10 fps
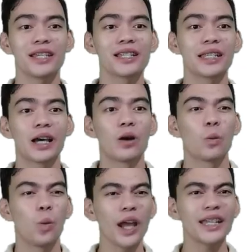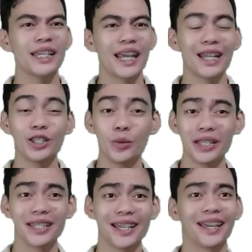means winding and
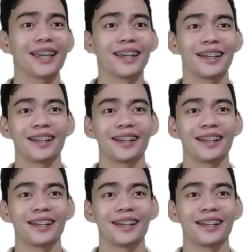twisting.